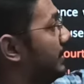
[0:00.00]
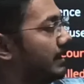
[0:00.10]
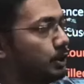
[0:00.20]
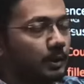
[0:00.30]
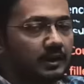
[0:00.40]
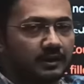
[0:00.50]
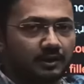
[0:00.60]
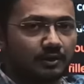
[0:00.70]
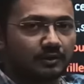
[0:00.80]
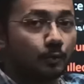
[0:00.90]
Act or
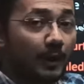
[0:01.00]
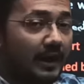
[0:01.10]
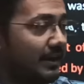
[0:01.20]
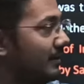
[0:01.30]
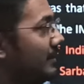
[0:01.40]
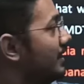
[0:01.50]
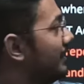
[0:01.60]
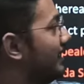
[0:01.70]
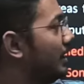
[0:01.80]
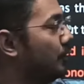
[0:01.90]
under oath, where
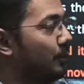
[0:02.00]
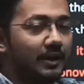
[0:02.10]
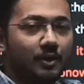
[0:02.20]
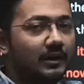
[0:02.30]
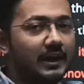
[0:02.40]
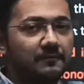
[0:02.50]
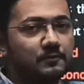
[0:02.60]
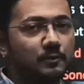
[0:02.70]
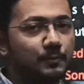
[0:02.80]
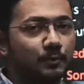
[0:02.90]
he will not have
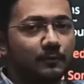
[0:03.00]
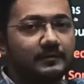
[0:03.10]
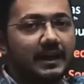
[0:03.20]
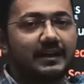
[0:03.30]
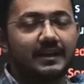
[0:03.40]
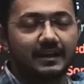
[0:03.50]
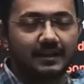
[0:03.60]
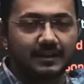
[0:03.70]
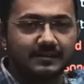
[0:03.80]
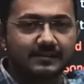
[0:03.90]
to prove that
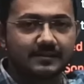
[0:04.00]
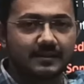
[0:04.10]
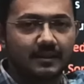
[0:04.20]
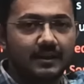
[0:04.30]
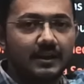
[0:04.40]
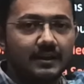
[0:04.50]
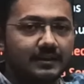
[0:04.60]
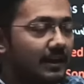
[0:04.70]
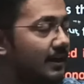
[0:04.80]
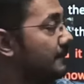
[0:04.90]
he is
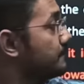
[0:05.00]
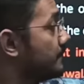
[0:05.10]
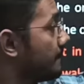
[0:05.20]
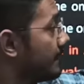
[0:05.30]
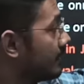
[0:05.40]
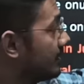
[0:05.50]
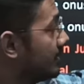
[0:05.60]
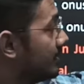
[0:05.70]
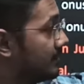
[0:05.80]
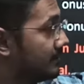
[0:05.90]
the
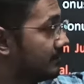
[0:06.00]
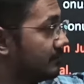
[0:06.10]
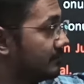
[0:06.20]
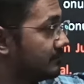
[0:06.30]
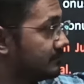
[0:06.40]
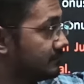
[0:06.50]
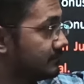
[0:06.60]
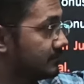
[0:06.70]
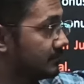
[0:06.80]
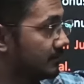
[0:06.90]

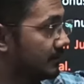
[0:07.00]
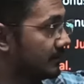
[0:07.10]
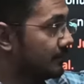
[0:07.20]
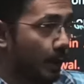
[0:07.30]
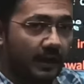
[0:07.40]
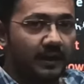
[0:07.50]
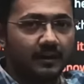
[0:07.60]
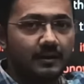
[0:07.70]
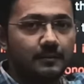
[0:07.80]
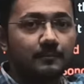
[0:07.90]

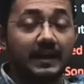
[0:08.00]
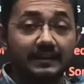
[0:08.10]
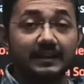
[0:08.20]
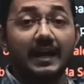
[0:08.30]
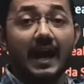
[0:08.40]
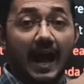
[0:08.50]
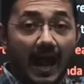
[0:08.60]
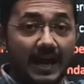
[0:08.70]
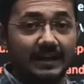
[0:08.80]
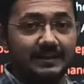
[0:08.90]
foreigner, rather
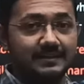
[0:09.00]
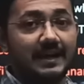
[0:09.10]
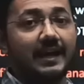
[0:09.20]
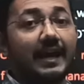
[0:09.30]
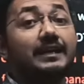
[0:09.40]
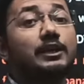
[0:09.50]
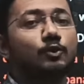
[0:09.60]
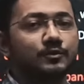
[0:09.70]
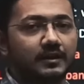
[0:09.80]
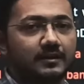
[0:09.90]
I, the
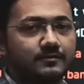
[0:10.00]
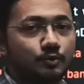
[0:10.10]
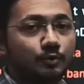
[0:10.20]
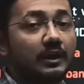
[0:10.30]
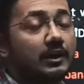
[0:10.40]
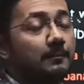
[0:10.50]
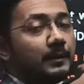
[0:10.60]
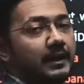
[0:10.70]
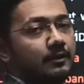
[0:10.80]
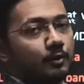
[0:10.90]
accuser, june
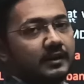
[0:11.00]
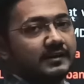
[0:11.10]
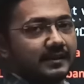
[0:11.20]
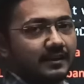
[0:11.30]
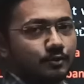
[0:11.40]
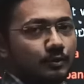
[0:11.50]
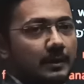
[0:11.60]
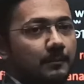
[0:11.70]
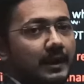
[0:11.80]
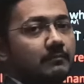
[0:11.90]
complain kori se, june
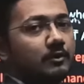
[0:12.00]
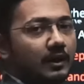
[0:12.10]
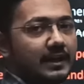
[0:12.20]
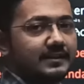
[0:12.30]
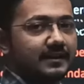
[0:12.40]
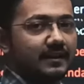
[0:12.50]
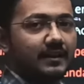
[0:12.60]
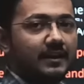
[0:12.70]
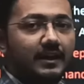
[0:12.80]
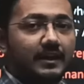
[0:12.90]
blame logai se,
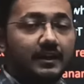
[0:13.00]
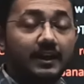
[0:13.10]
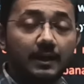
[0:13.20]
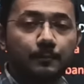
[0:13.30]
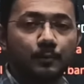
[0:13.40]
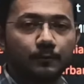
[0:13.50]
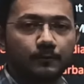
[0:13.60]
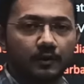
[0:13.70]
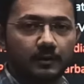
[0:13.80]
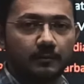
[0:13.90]
he prove
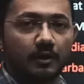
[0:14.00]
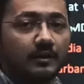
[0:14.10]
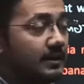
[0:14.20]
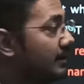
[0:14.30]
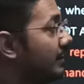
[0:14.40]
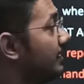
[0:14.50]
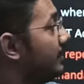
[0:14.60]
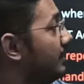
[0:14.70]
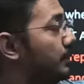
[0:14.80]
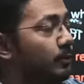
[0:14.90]
kori bo ki
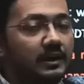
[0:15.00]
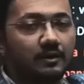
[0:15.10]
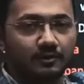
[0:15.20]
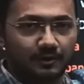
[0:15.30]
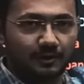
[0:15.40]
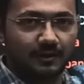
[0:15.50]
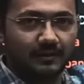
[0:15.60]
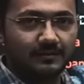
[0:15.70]
e boiragoto hoy.